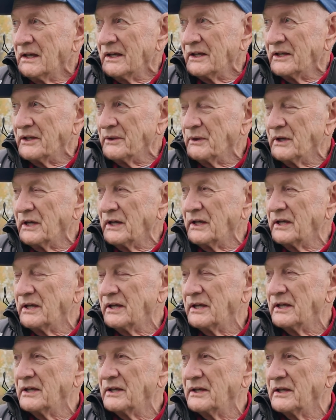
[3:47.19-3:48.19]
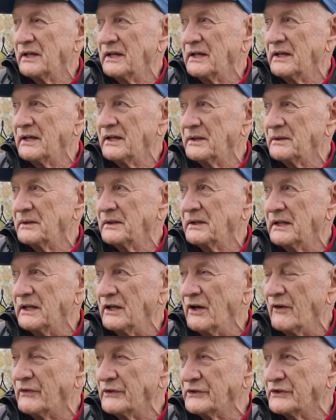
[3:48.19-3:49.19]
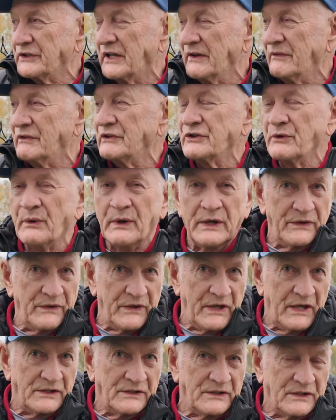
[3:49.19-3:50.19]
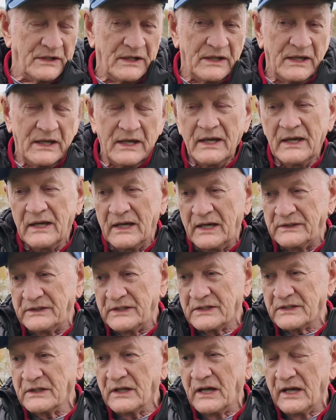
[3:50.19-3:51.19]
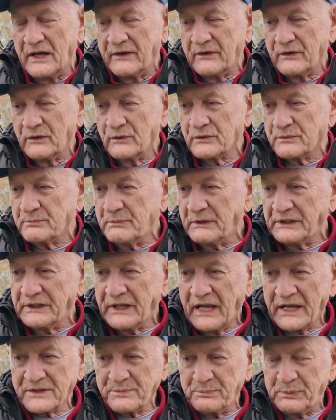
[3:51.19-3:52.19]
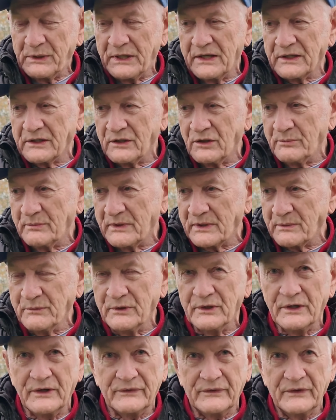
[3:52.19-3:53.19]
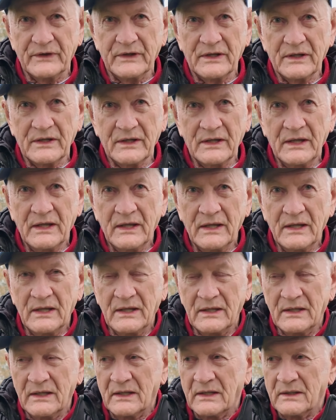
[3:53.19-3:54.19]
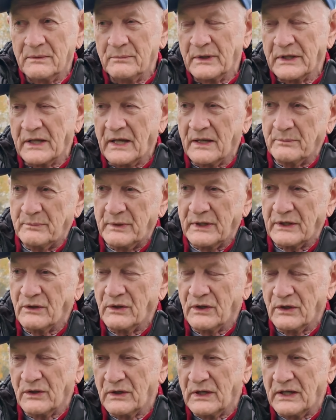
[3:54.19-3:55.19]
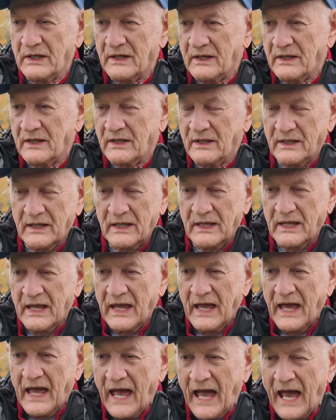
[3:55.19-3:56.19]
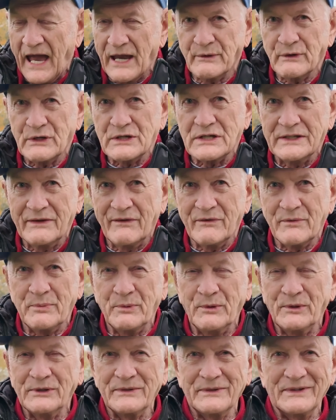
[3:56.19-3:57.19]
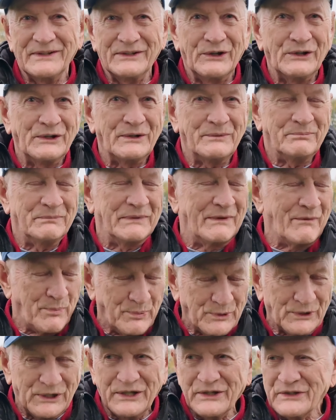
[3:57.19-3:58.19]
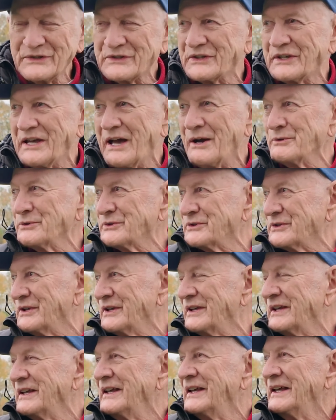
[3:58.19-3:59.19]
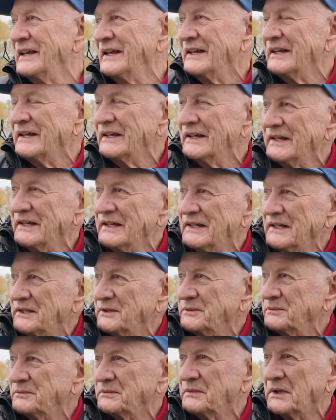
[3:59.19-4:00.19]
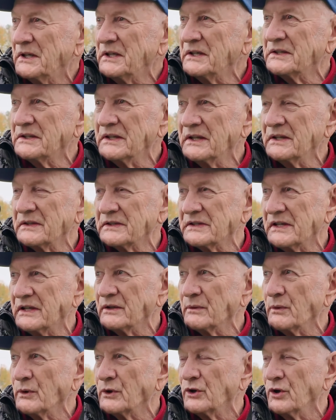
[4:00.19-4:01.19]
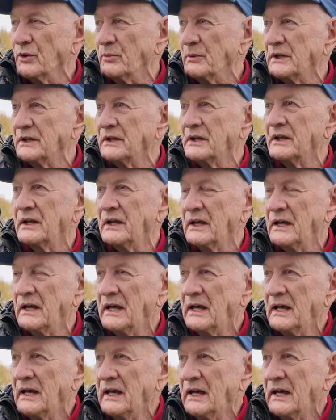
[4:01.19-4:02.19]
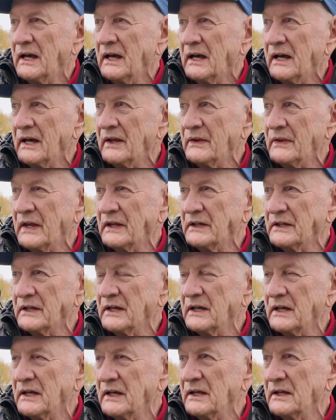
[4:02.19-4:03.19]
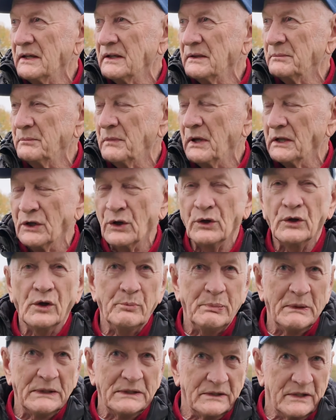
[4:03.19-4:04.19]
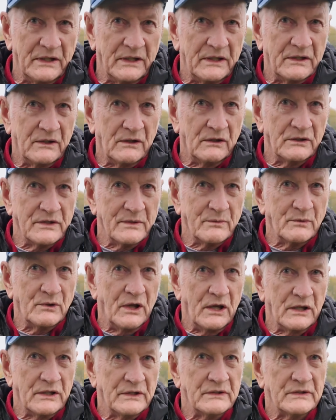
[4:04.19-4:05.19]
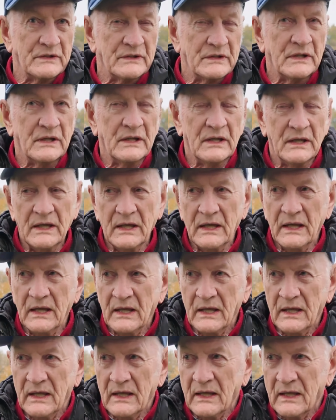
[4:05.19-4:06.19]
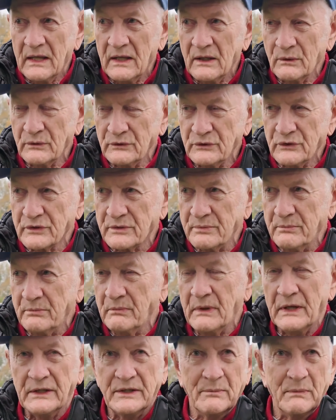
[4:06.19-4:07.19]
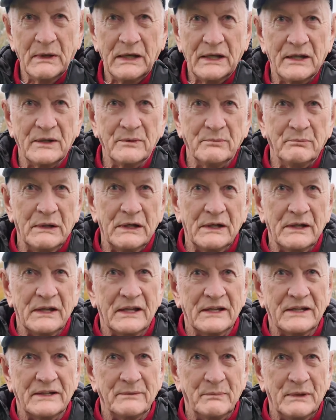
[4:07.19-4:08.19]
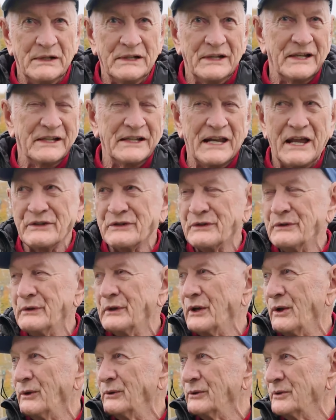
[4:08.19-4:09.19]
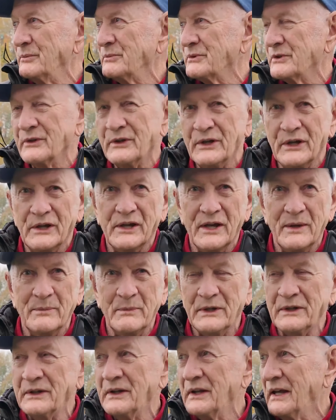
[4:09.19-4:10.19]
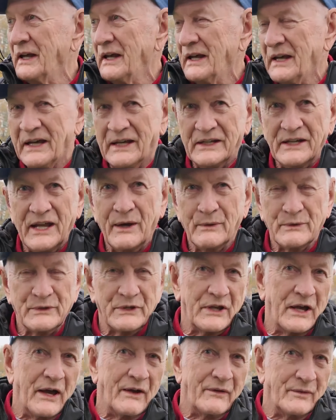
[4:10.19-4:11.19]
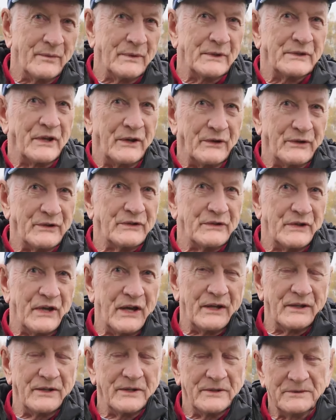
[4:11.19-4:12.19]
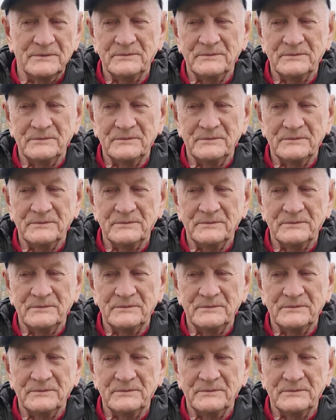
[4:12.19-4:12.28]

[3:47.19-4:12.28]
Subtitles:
Anyway, he offered to give it away in the end. And this guy who's been an ex-player called Mick Murphy, big Irish Liverpoolian scouse, he said he would come in. And then a local builder called Jim Collins, who just made $1 million building an Asda in Oldham, so he came in, and I was the guy from the terrace side,